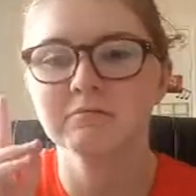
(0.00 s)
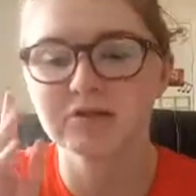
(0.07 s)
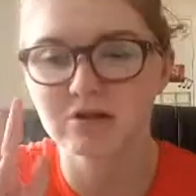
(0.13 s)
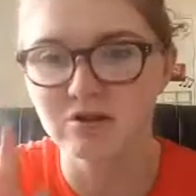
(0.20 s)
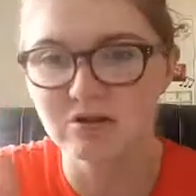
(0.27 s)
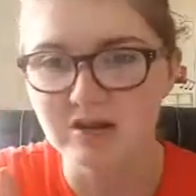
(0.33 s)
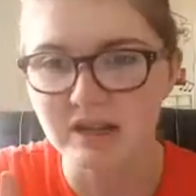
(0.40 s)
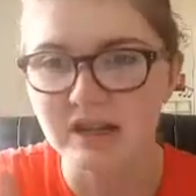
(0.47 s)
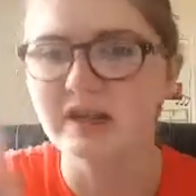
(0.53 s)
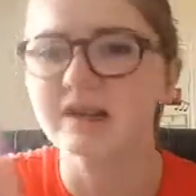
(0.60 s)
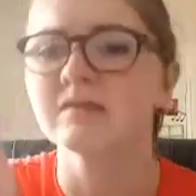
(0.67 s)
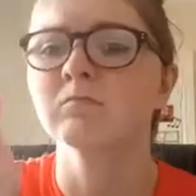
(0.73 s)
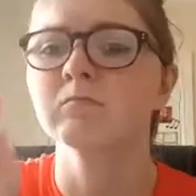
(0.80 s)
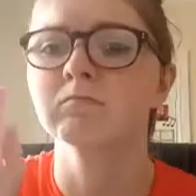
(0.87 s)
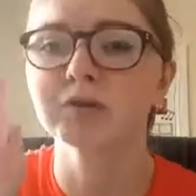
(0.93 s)
Thirdly,
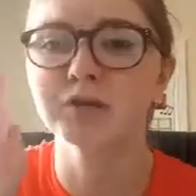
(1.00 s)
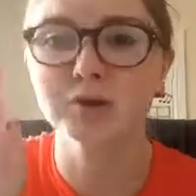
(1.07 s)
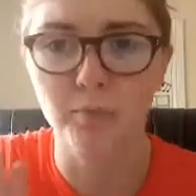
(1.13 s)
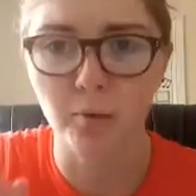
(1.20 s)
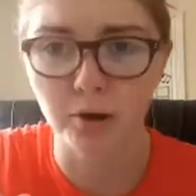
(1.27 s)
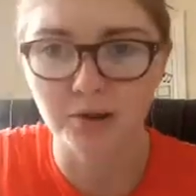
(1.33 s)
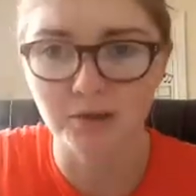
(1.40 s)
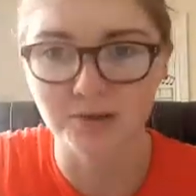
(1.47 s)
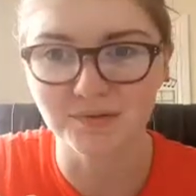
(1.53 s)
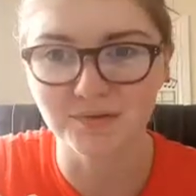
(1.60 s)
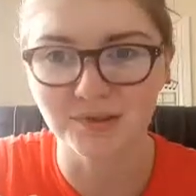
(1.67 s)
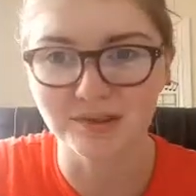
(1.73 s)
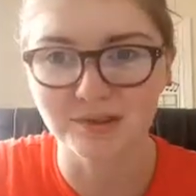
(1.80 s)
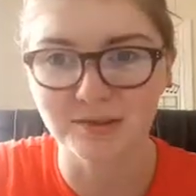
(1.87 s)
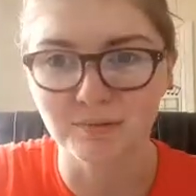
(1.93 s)
spoilers for
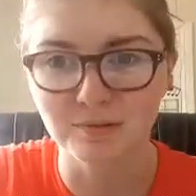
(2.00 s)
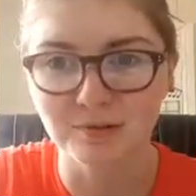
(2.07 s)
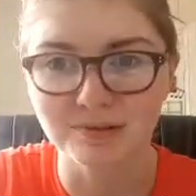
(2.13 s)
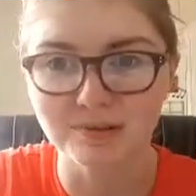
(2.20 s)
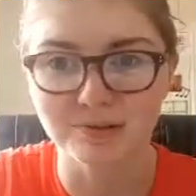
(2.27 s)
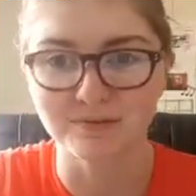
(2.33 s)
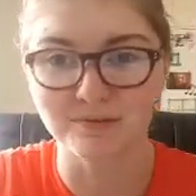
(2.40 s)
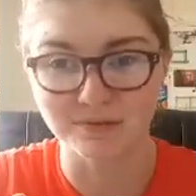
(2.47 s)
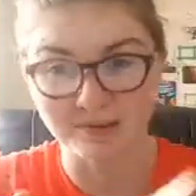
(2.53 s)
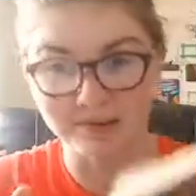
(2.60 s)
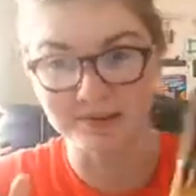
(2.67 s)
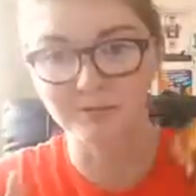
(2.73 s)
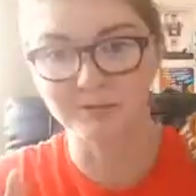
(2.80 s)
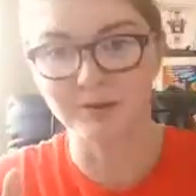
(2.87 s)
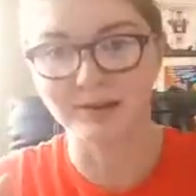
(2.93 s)
these books, or for
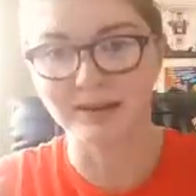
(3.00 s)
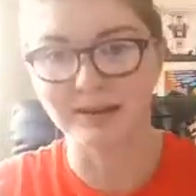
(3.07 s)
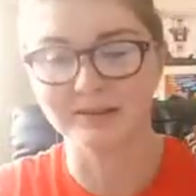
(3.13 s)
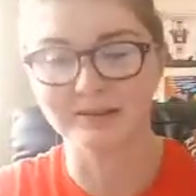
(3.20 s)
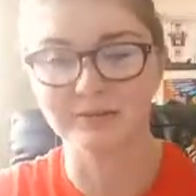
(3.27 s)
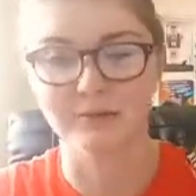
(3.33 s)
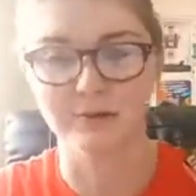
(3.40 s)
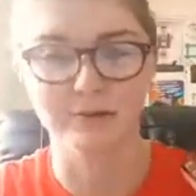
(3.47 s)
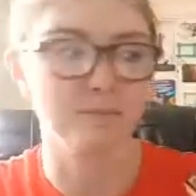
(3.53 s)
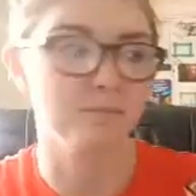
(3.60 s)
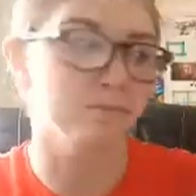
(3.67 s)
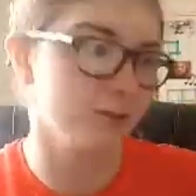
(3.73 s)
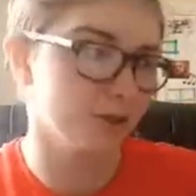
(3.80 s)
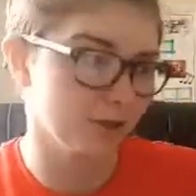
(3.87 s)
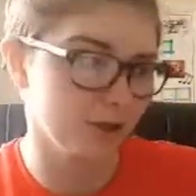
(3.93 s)
this one and for the
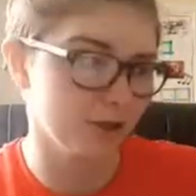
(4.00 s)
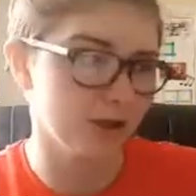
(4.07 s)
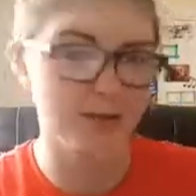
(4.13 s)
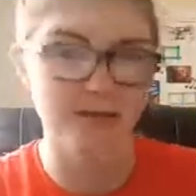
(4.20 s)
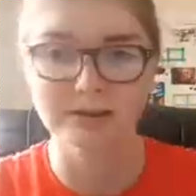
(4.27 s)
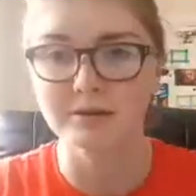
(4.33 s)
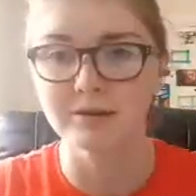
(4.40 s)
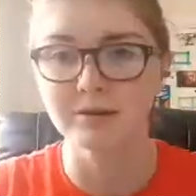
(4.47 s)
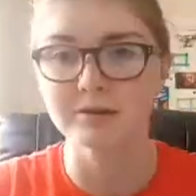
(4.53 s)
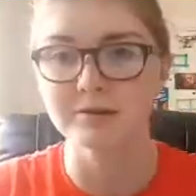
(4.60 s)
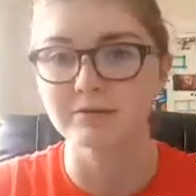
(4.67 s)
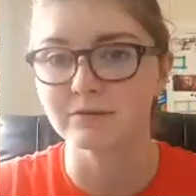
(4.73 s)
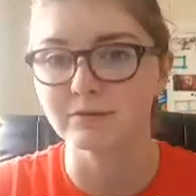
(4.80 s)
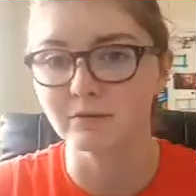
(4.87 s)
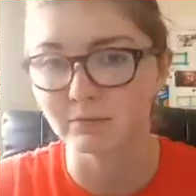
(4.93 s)
Percy Jackson series
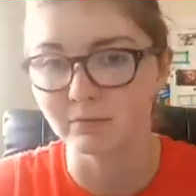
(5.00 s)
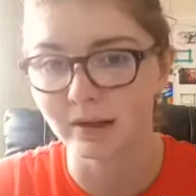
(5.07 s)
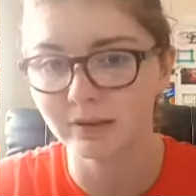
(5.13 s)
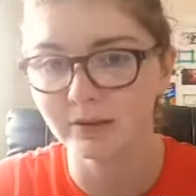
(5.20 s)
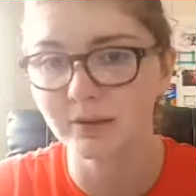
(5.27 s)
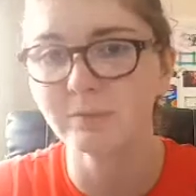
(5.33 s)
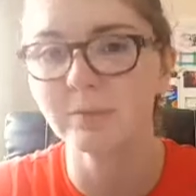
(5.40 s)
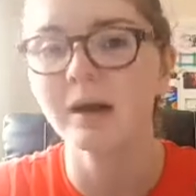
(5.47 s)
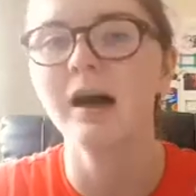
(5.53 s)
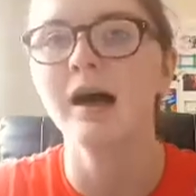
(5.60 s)
if you've not read them.